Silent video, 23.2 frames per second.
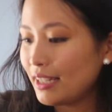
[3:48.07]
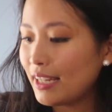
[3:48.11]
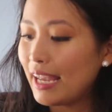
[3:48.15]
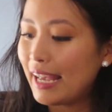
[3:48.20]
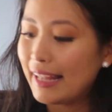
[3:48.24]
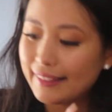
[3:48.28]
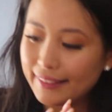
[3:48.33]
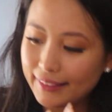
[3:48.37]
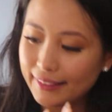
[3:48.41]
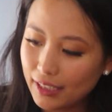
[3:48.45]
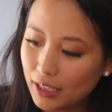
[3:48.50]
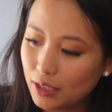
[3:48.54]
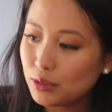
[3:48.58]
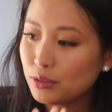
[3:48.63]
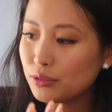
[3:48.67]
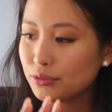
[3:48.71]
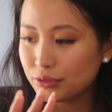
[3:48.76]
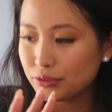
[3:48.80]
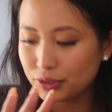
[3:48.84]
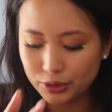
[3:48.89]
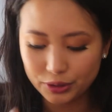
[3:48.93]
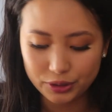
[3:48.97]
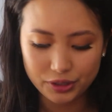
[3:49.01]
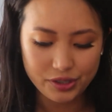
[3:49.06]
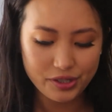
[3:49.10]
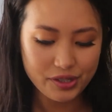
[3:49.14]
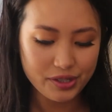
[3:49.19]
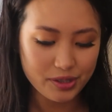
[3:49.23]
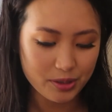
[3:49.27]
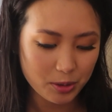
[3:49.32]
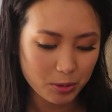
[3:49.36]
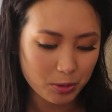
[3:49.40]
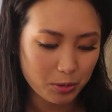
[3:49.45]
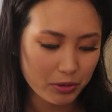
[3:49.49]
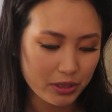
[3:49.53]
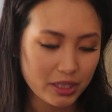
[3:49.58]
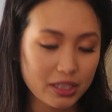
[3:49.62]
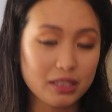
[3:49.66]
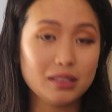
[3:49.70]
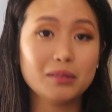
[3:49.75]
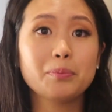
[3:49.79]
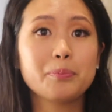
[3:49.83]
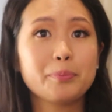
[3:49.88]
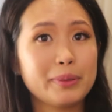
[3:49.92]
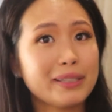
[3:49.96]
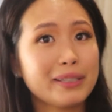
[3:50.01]
And now of course the
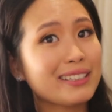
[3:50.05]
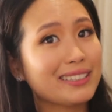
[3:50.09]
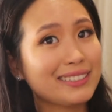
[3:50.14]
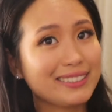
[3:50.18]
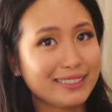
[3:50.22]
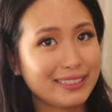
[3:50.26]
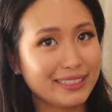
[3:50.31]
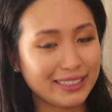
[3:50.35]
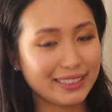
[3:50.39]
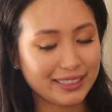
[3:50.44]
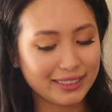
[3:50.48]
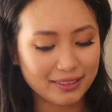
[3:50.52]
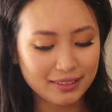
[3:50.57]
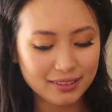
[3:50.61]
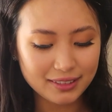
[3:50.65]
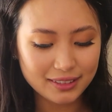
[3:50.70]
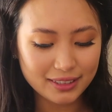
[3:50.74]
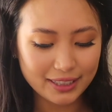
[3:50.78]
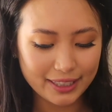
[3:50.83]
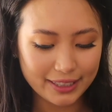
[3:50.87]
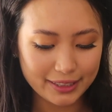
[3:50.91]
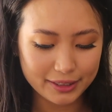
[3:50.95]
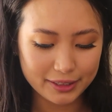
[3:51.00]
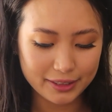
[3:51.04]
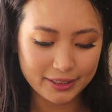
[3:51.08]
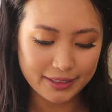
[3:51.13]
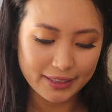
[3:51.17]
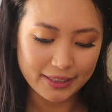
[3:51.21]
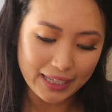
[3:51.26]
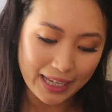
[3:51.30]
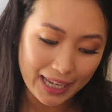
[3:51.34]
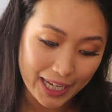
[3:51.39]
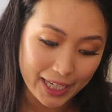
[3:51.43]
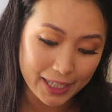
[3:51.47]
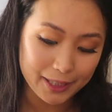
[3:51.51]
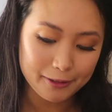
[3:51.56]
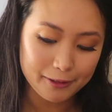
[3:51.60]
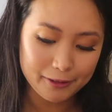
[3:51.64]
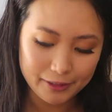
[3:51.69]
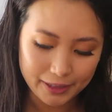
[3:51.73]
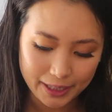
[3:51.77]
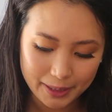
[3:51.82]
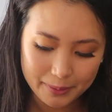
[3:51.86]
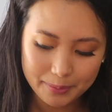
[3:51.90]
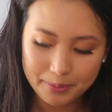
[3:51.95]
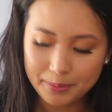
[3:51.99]
real big deal is the
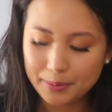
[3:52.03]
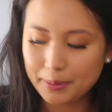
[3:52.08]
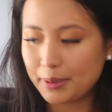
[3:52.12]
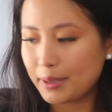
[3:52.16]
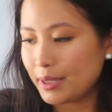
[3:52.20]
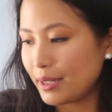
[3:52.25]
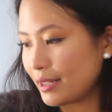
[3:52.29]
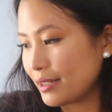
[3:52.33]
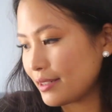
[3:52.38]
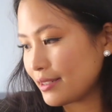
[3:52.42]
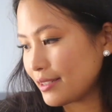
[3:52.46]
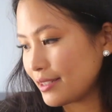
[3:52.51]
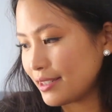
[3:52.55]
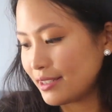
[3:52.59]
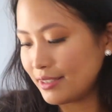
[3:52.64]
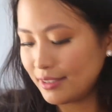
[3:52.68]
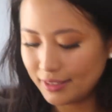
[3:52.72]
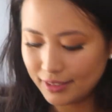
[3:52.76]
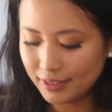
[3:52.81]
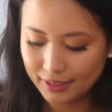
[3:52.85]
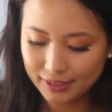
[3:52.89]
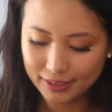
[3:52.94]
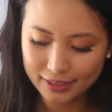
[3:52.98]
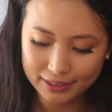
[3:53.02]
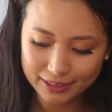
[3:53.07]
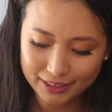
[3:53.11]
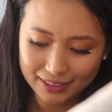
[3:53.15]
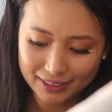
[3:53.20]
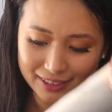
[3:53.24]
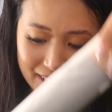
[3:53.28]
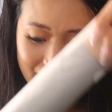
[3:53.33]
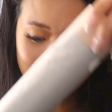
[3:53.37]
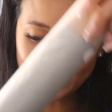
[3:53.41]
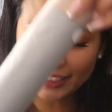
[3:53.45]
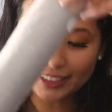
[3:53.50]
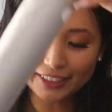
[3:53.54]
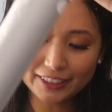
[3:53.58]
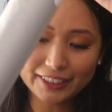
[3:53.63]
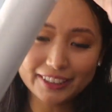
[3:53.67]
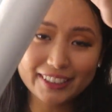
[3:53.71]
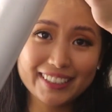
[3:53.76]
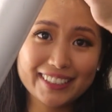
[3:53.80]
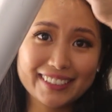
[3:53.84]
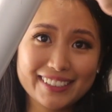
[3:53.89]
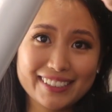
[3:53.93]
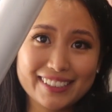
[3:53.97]
Airwrap
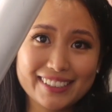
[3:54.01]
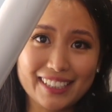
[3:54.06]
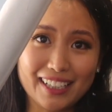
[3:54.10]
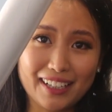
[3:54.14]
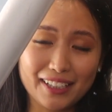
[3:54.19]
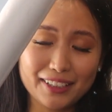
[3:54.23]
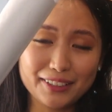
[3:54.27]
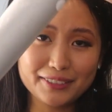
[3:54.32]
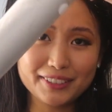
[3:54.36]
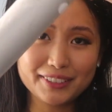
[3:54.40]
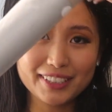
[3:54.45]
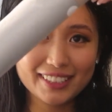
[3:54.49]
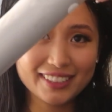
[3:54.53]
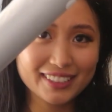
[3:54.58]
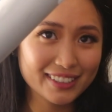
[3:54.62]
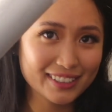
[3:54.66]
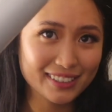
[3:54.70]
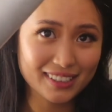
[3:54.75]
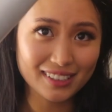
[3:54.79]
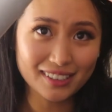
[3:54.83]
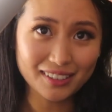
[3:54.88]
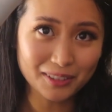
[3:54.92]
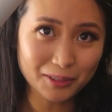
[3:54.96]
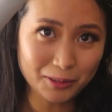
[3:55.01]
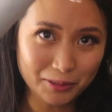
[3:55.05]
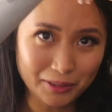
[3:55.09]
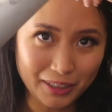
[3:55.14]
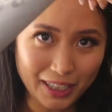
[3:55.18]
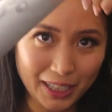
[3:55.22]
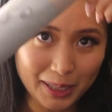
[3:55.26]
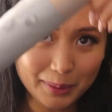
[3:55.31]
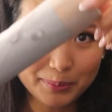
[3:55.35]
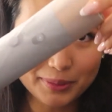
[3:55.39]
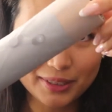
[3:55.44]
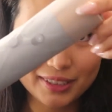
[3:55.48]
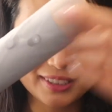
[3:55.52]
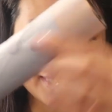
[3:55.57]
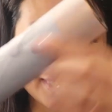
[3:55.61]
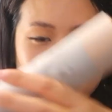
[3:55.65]
styler itself. It's still wrapped.